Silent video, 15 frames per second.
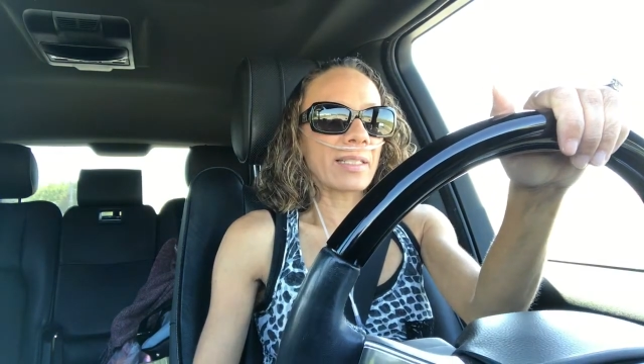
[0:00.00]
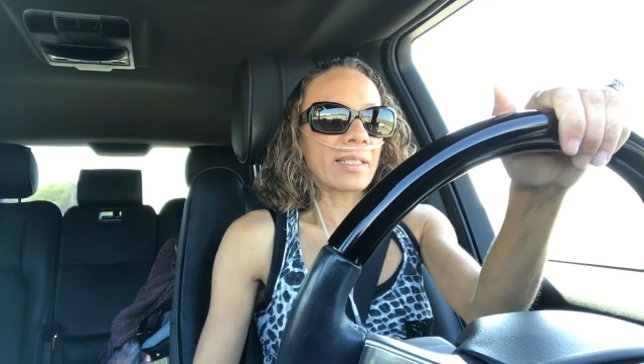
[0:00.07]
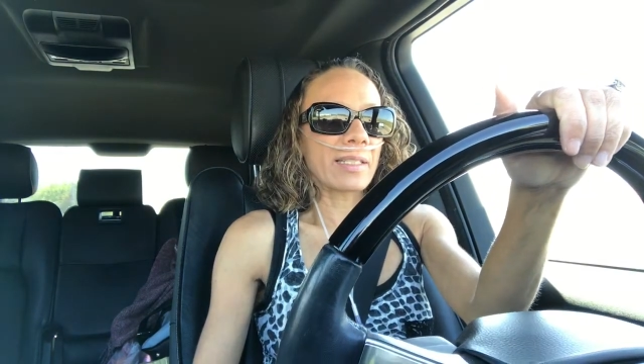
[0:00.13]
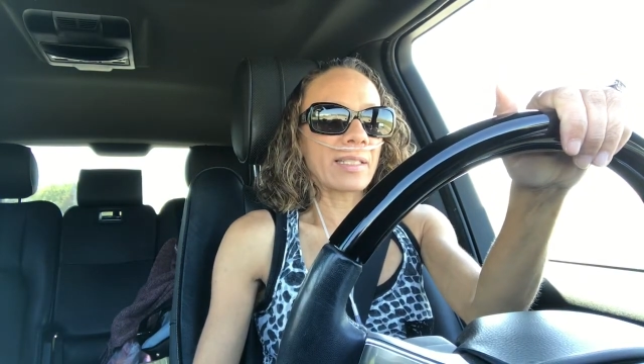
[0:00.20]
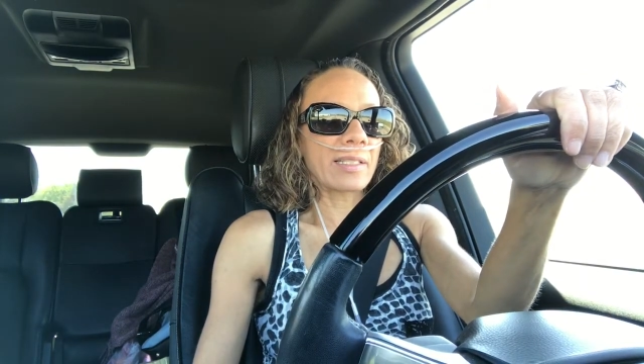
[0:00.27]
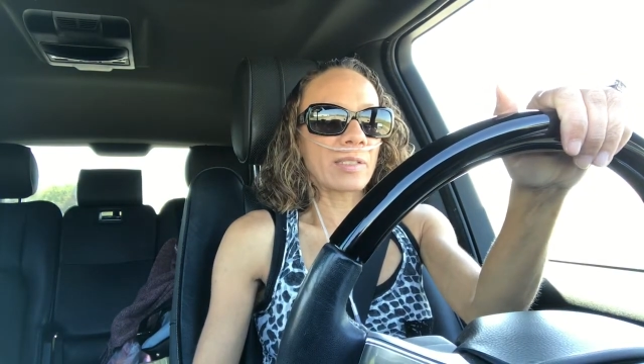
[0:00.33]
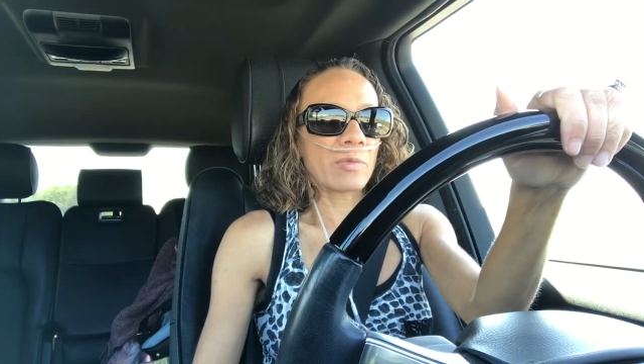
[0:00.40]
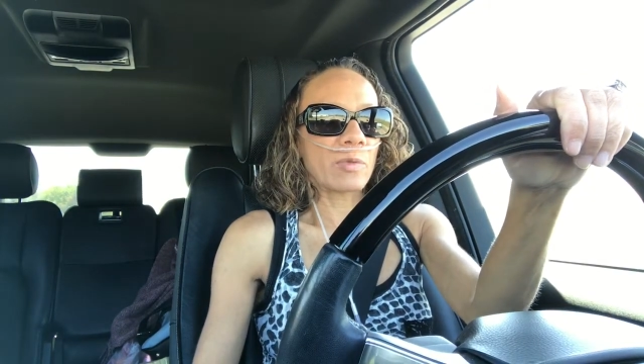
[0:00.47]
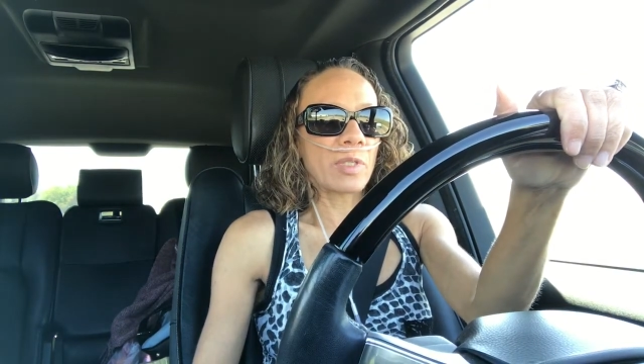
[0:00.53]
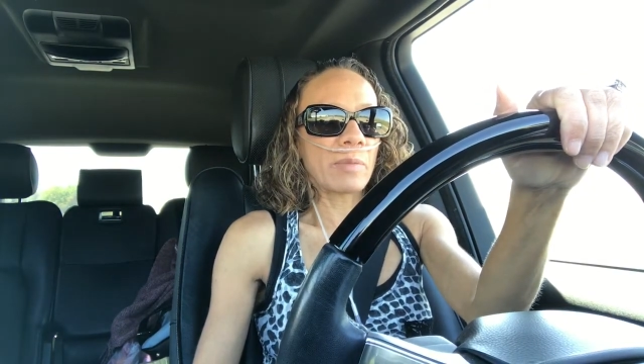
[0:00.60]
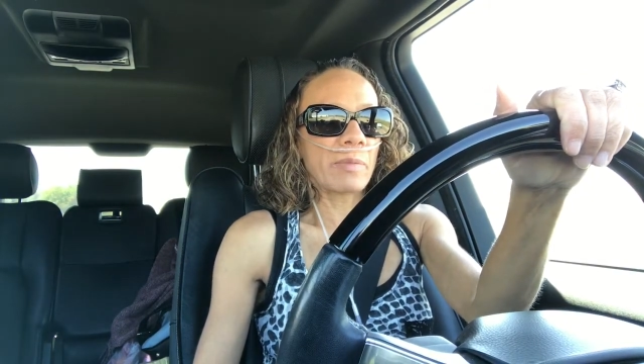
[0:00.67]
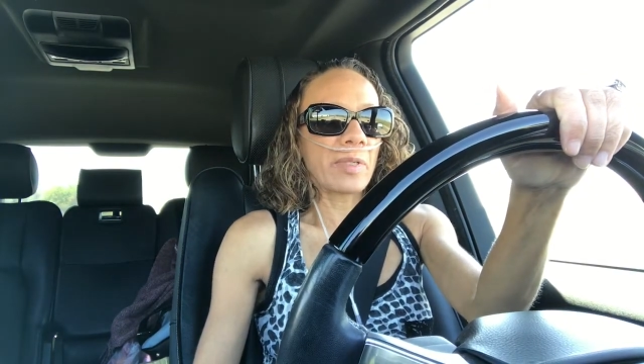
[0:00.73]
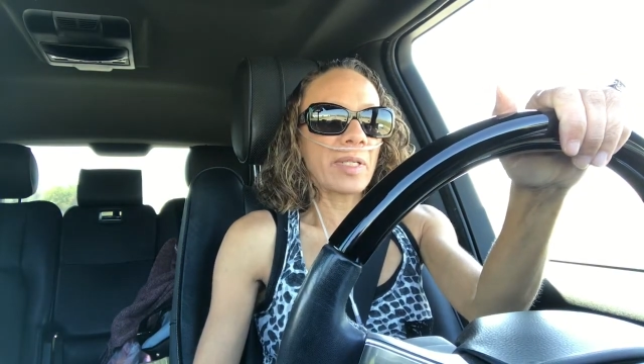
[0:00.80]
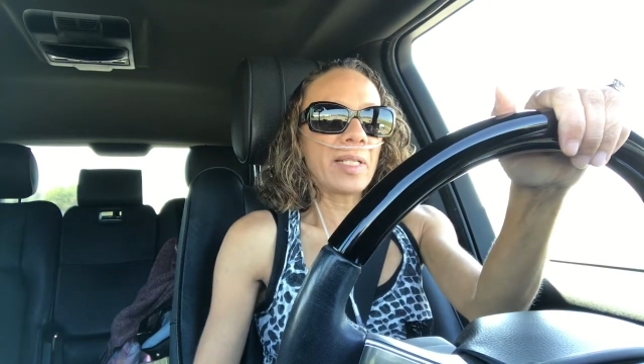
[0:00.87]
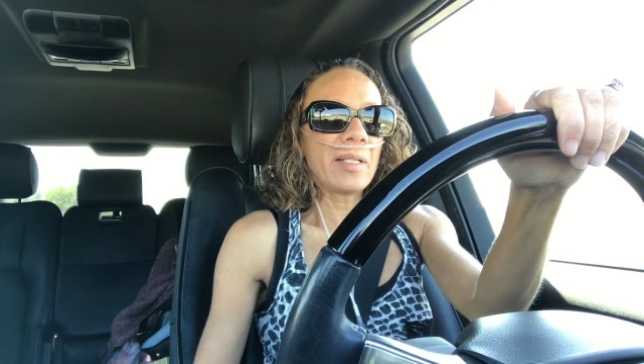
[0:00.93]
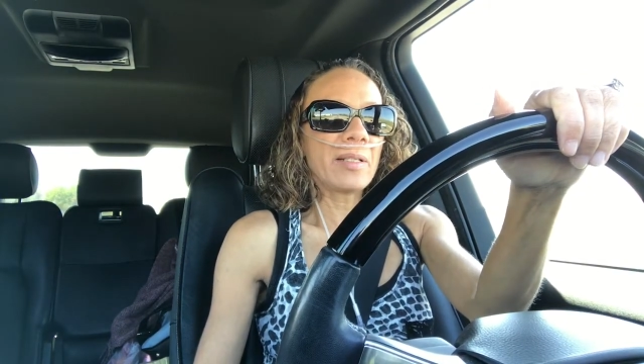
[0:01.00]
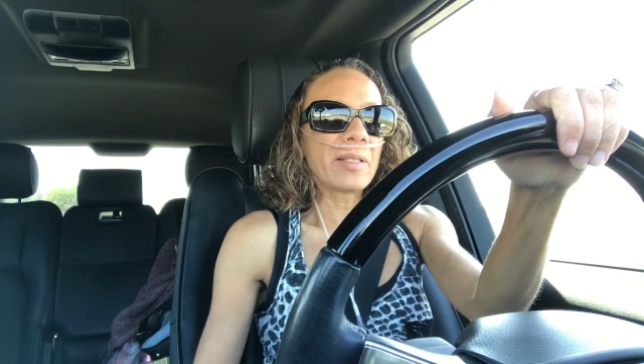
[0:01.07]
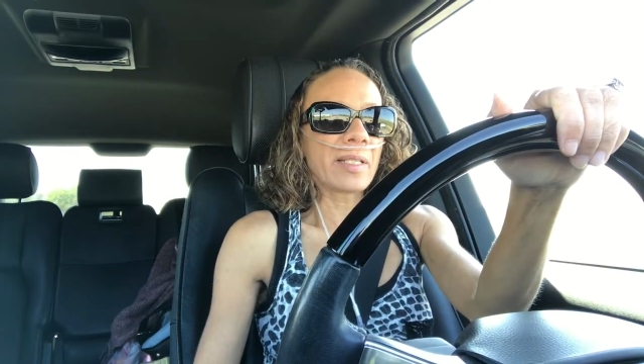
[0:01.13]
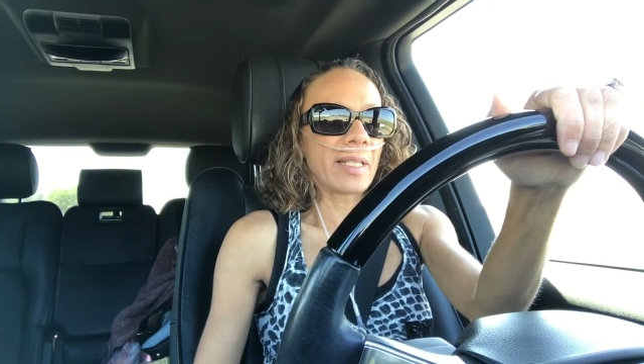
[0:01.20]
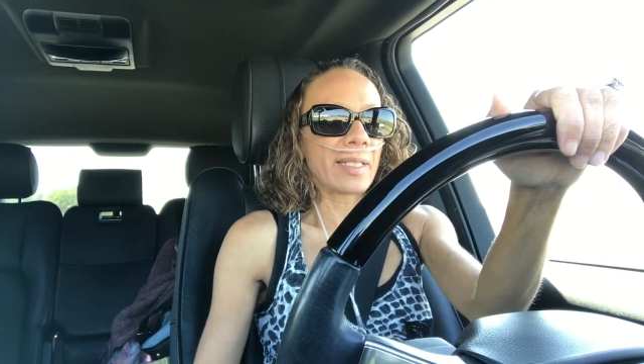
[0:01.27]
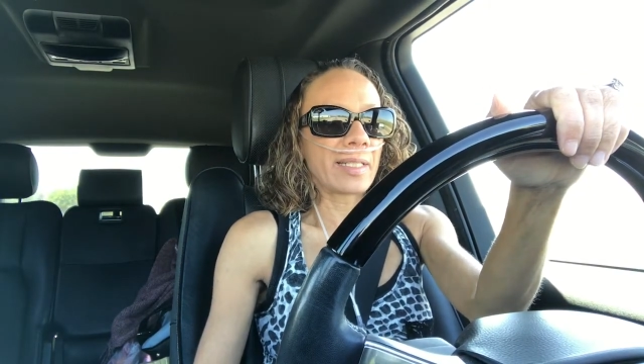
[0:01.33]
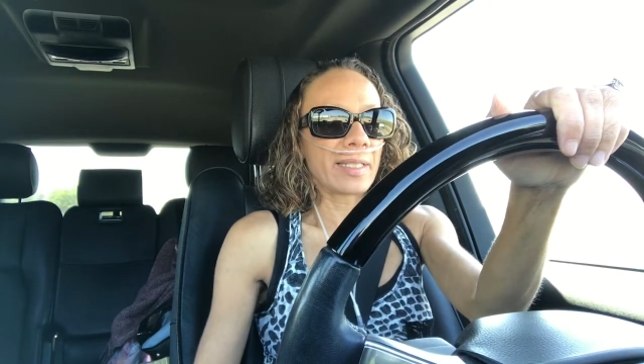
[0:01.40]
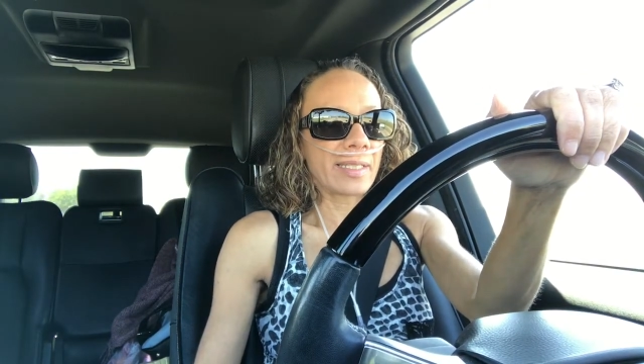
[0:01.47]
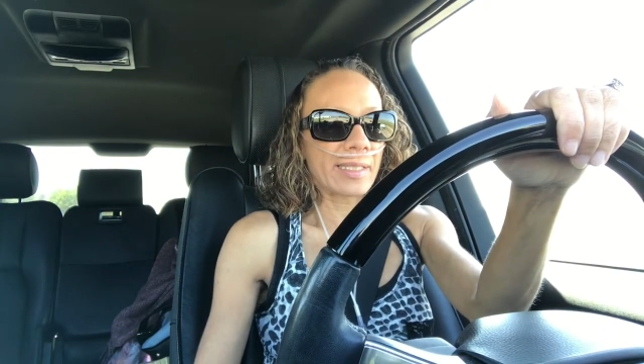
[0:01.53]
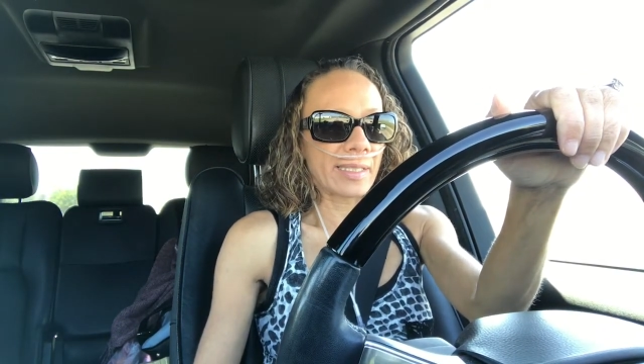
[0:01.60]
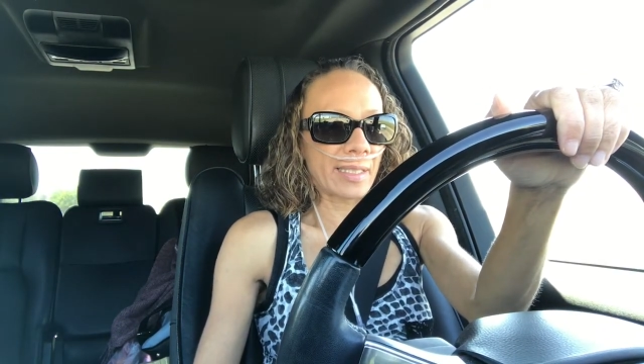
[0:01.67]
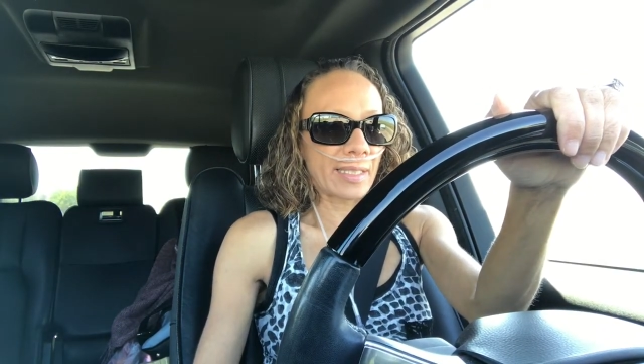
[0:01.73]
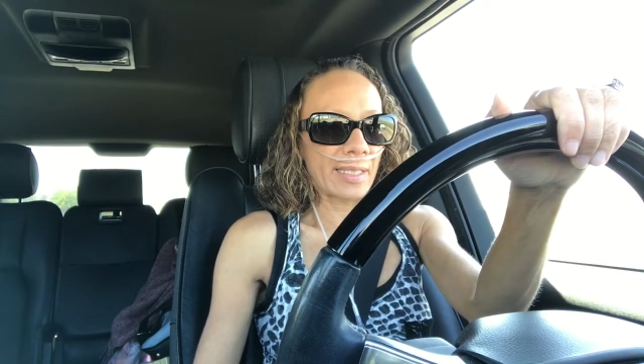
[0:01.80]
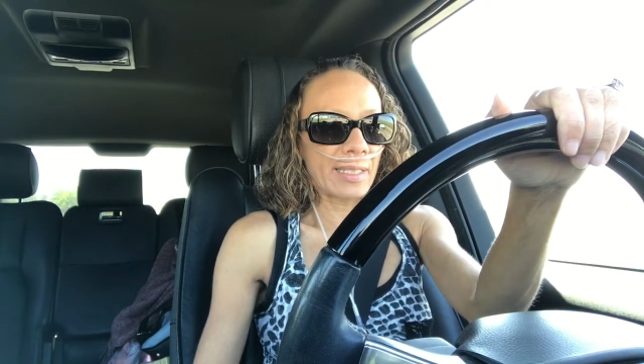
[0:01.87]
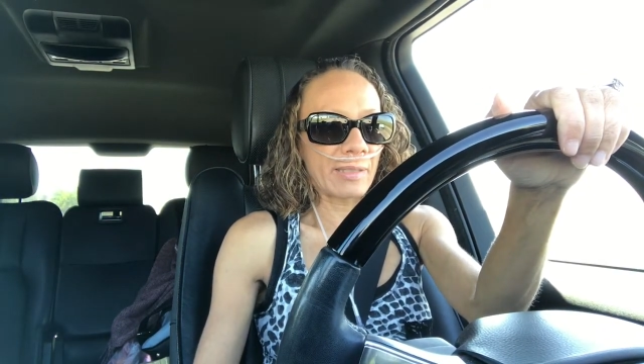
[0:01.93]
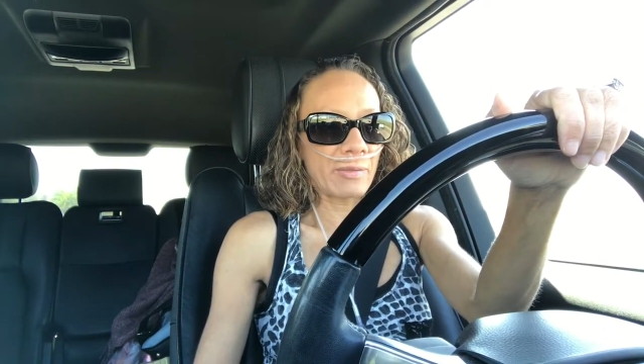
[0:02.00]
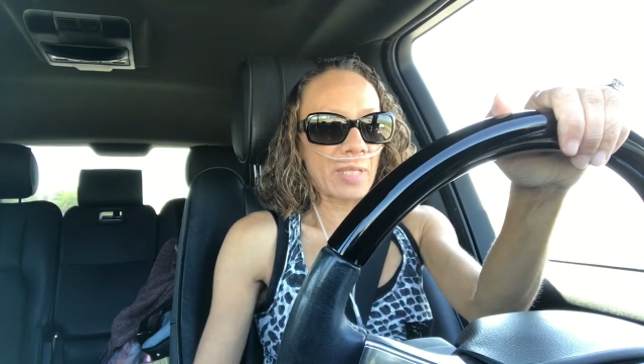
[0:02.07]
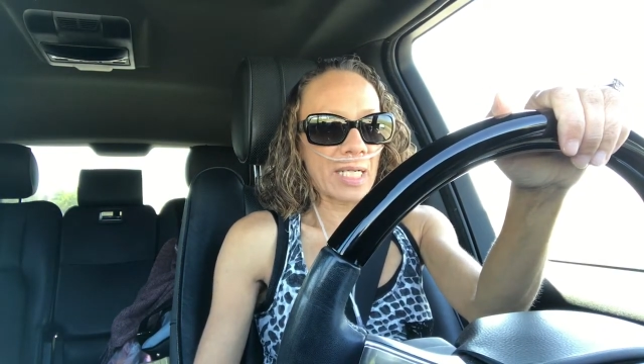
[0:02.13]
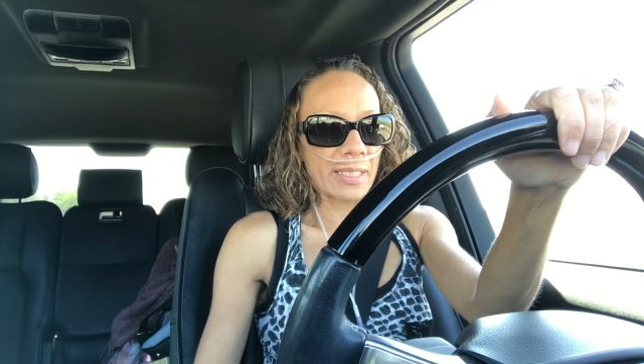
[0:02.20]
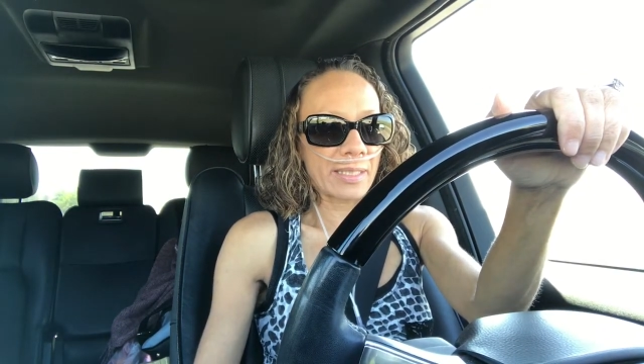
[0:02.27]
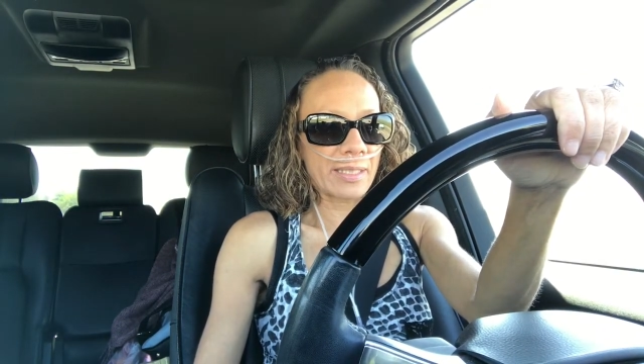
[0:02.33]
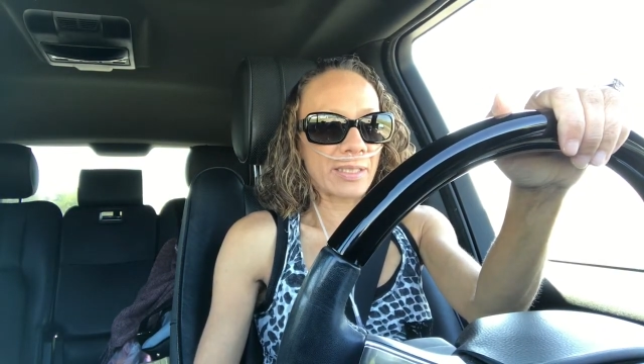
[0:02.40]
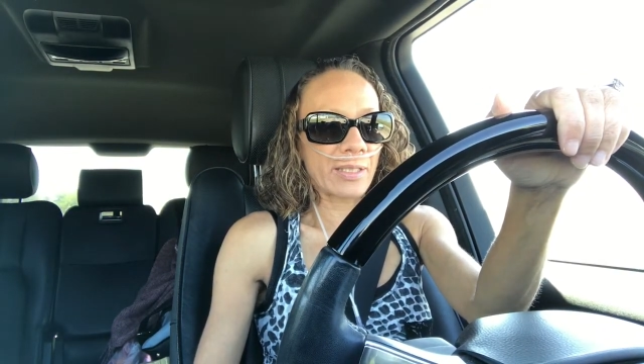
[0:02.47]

that it is warmer here than it is in Key West.